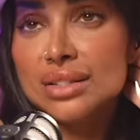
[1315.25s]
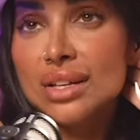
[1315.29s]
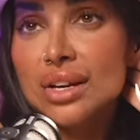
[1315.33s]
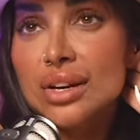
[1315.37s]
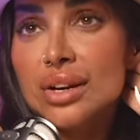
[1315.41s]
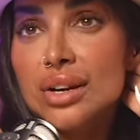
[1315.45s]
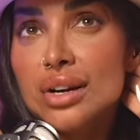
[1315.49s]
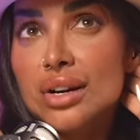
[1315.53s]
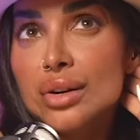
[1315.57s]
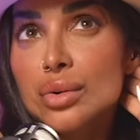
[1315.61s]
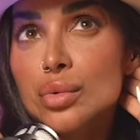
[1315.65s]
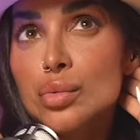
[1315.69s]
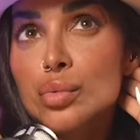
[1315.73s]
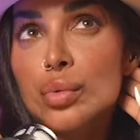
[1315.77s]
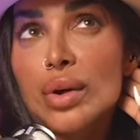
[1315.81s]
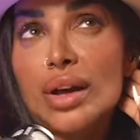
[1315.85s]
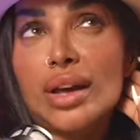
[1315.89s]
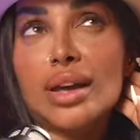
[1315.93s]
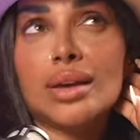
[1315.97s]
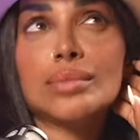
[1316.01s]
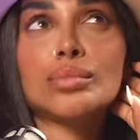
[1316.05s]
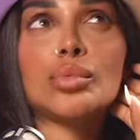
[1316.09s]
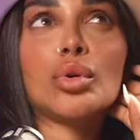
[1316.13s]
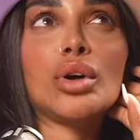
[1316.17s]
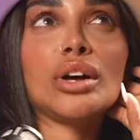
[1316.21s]
They're
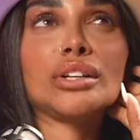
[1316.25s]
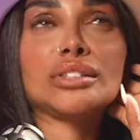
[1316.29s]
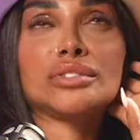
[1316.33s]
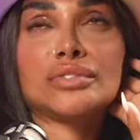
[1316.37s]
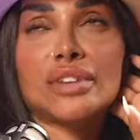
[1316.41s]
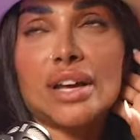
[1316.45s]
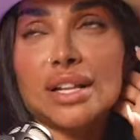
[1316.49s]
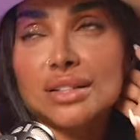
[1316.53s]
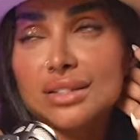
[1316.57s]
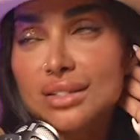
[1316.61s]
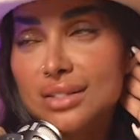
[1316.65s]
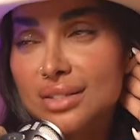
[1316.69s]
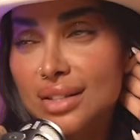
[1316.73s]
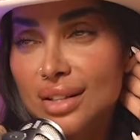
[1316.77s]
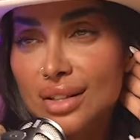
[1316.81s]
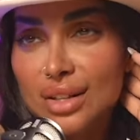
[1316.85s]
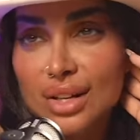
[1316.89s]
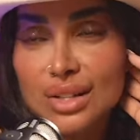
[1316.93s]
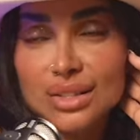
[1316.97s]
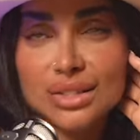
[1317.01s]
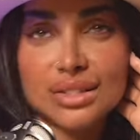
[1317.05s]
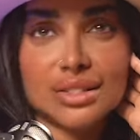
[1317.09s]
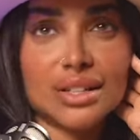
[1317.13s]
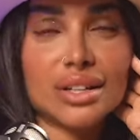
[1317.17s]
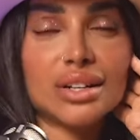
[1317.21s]
way more advanced than
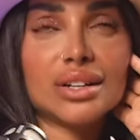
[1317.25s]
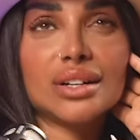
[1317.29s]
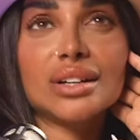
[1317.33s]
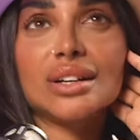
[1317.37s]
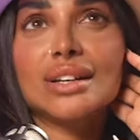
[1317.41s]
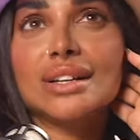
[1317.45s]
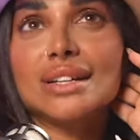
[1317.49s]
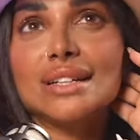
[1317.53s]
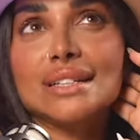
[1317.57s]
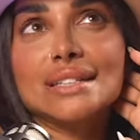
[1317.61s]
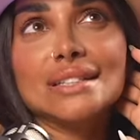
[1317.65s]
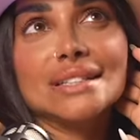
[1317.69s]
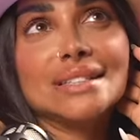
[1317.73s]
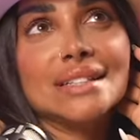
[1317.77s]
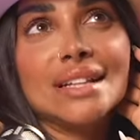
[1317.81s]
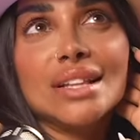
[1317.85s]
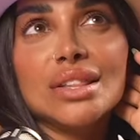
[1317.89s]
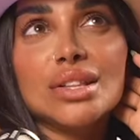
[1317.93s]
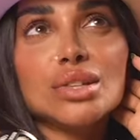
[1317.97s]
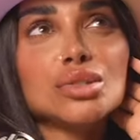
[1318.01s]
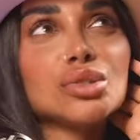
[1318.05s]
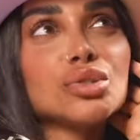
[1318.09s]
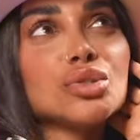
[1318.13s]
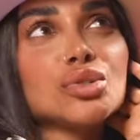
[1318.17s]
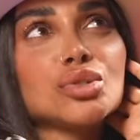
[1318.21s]
us. They're
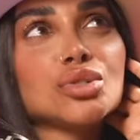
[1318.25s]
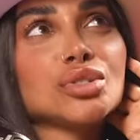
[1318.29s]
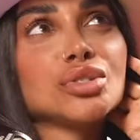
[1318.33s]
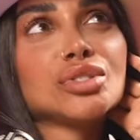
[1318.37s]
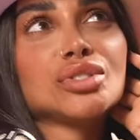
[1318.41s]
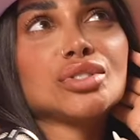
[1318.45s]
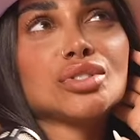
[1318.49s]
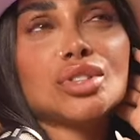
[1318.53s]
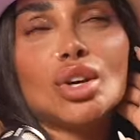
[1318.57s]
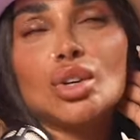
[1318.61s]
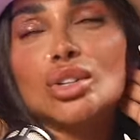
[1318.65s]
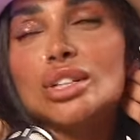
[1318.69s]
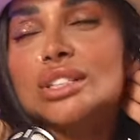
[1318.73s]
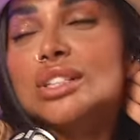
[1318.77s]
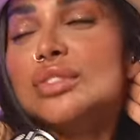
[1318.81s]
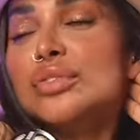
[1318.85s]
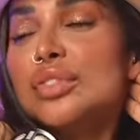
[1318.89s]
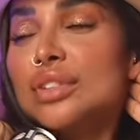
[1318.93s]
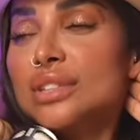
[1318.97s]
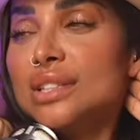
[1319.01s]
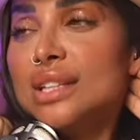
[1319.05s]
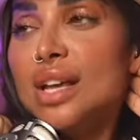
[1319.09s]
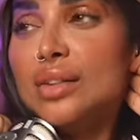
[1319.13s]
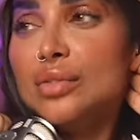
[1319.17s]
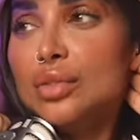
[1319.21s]
on a
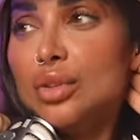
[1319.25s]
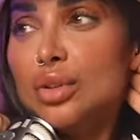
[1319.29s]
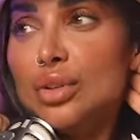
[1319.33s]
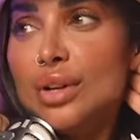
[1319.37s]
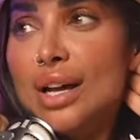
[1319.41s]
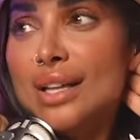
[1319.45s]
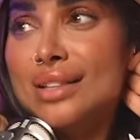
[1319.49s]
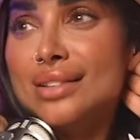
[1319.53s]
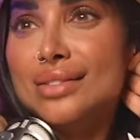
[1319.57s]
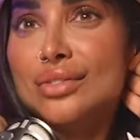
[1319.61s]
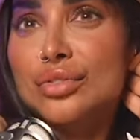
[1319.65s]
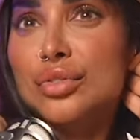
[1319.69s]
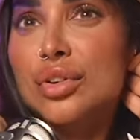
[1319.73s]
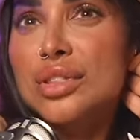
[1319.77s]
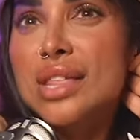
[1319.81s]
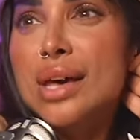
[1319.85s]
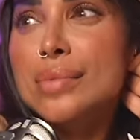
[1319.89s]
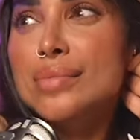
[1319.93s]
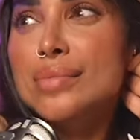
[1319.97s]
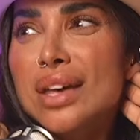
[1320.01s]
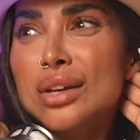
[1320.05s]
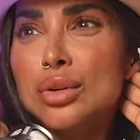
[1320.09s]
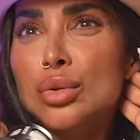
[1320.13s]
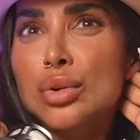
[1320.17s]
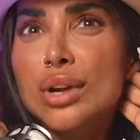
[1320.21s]
different level. And for
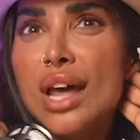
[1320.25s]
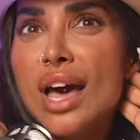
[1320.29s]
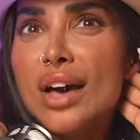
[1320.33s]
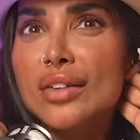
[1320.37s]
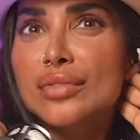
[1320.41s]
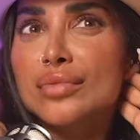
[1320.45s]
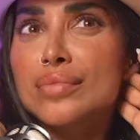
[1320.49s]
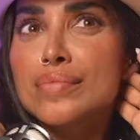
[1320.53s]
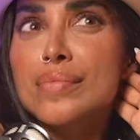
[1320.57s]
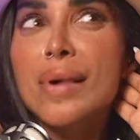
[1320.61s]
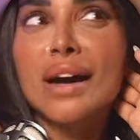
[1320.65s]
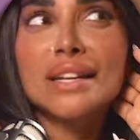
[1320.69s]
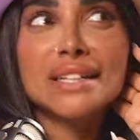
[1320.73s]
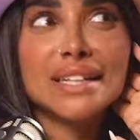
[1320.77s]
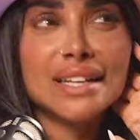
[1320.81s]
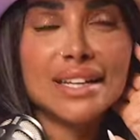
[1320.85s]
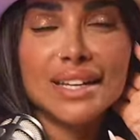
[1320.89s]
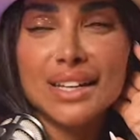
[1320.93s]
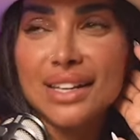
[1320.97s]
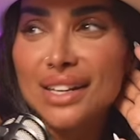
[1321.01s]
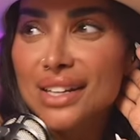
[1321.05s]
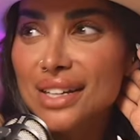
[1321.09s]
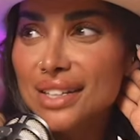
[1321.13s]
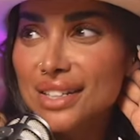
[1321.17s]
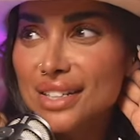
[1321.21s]
they don't have
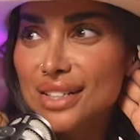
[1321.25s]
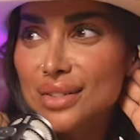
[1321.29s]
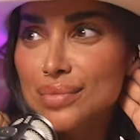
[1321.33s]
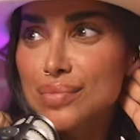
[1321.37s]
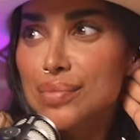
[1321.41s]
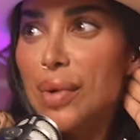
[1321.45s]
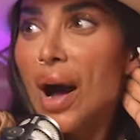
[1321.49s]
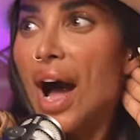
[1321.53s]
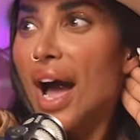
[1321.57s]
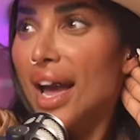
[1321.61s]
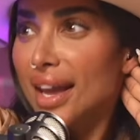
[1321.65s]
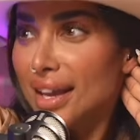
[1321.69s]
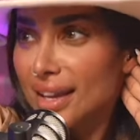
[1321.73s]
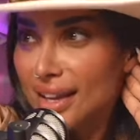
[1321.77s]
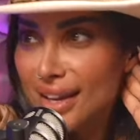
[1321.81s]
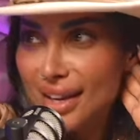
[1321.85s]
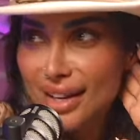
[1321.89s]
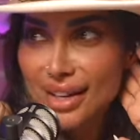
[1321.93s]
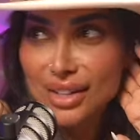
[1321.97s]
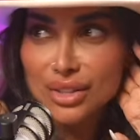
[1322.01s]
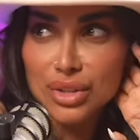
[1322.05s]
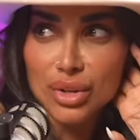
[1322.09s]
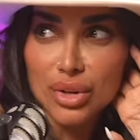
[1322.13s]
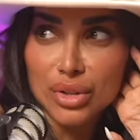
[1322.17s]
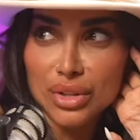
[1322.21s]
money and
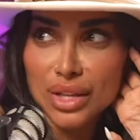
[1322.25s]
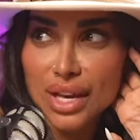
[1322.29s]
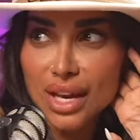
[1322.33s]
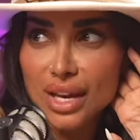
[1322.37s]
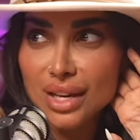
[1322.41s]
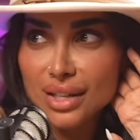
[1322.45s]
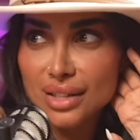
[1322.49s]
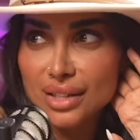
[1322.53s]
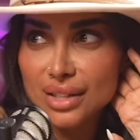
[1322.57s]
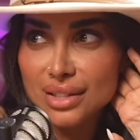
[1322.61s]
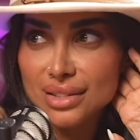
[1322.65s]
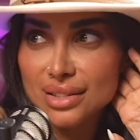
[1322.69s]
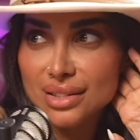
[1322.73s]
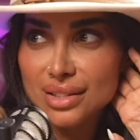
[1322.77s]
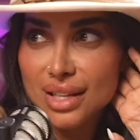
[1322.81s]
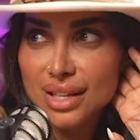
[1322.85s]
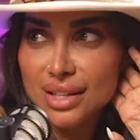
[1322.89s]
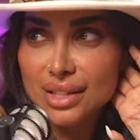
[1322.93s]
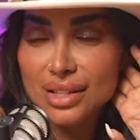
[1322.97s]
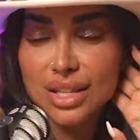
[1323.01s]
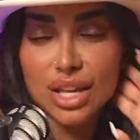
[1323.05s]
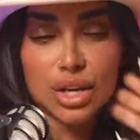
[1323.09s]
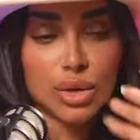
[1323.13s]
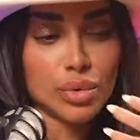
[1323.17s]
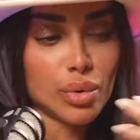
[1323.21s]
buying and all that. It's
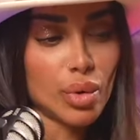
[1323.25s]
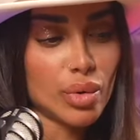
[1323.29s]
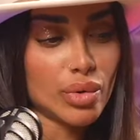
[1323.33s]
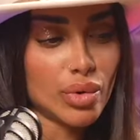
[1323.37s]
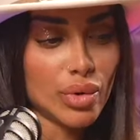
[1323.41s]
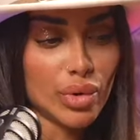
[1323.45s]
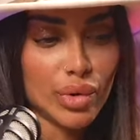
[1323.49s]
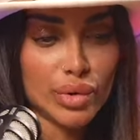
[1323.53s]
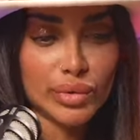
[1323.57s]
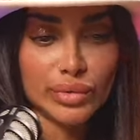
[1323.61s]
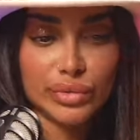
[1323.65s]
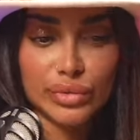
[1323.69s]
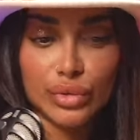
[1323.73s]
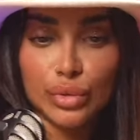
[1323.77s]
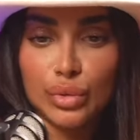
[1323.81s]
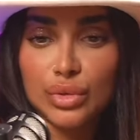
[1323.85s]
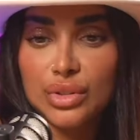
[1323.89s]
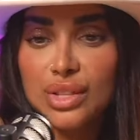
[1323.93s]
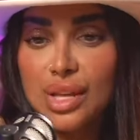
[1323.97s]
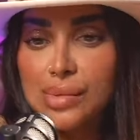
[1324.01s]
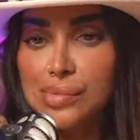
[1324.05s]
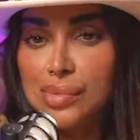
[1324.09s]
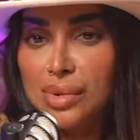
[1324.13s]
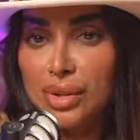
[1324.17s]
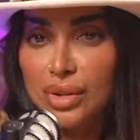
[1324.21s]
like they grow their own
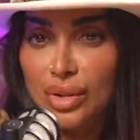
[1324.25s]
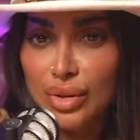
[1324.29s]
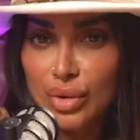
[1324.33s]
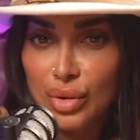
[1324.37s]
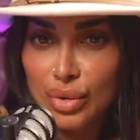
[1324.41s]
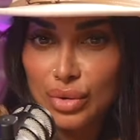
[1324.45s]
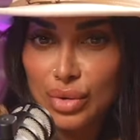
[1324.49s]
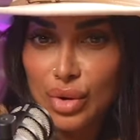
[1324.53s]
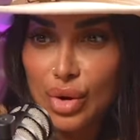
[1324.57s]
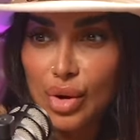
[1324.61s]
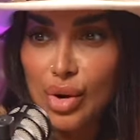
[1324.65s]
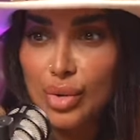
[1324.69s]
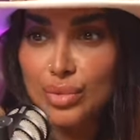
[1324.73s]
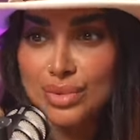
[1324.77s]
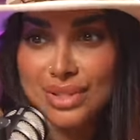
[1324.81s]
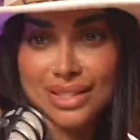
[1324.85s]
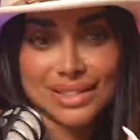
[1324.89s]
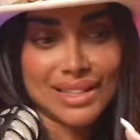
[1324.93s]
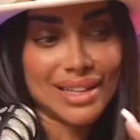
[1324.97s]
food. They build their own homes.